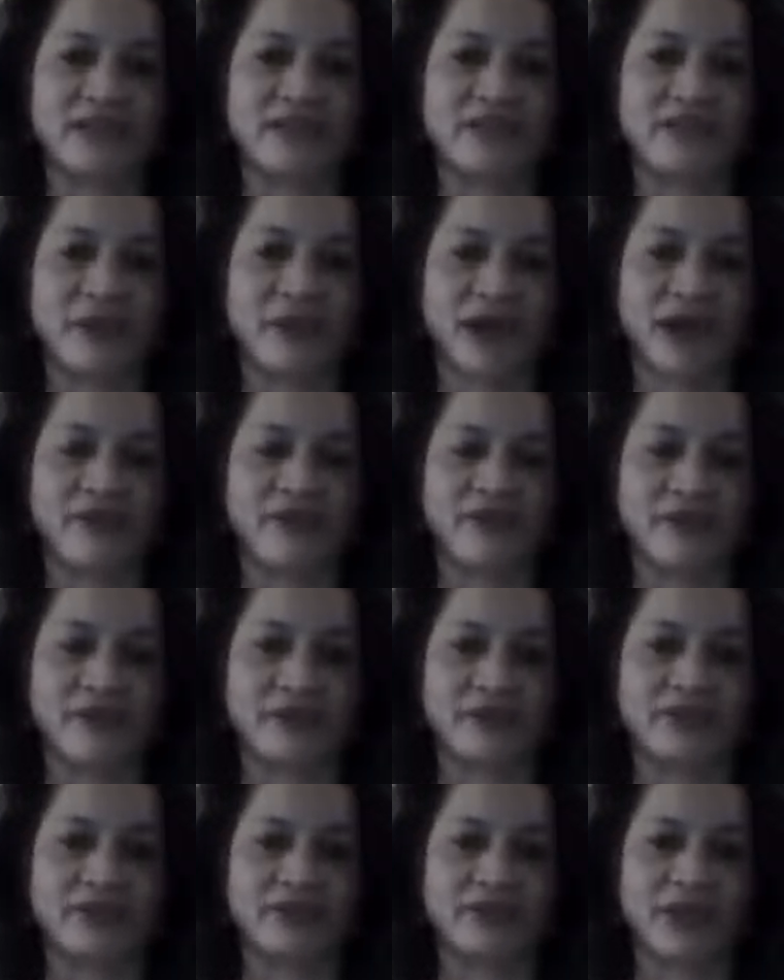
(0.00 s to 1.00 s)

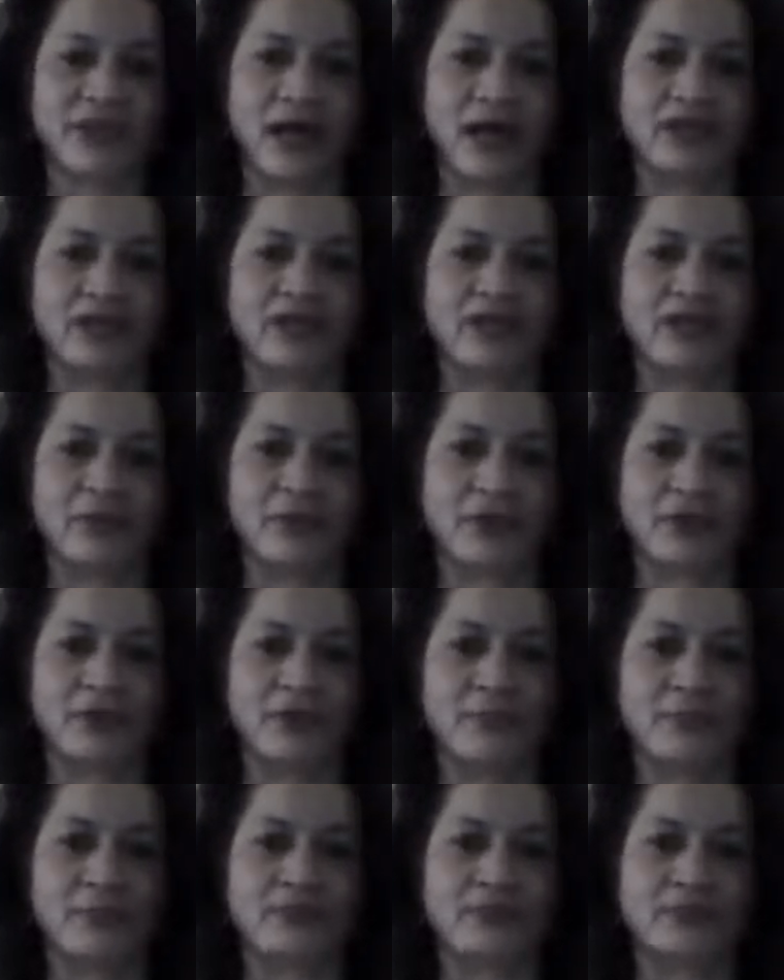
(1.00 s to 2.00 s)
backgrounds and job
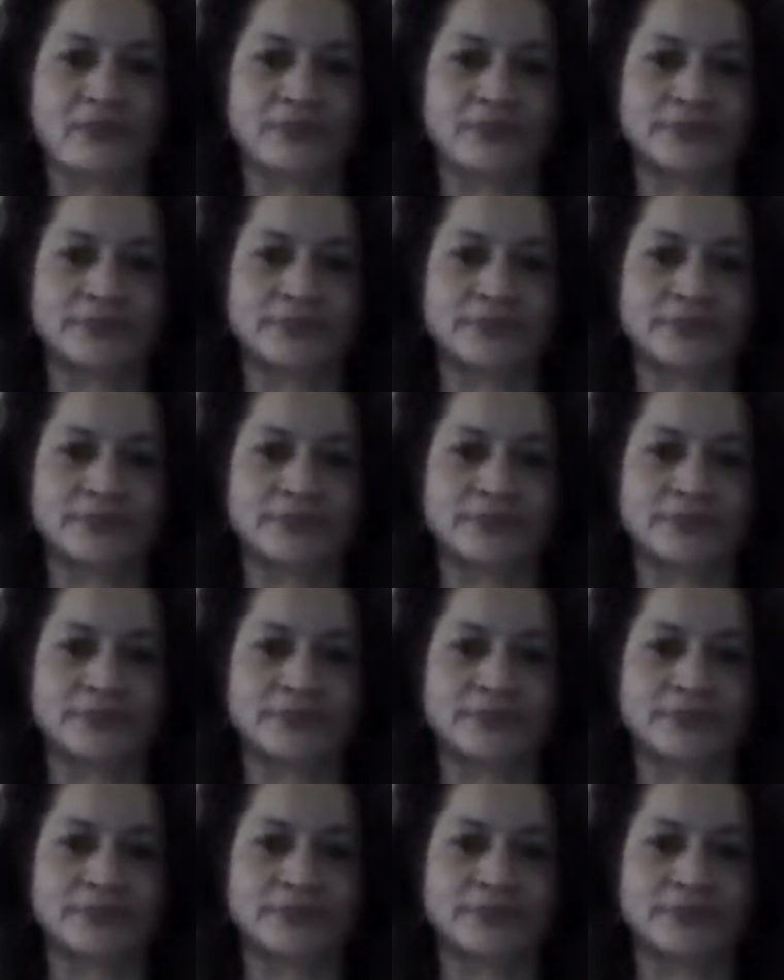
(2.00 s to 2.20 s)
corps.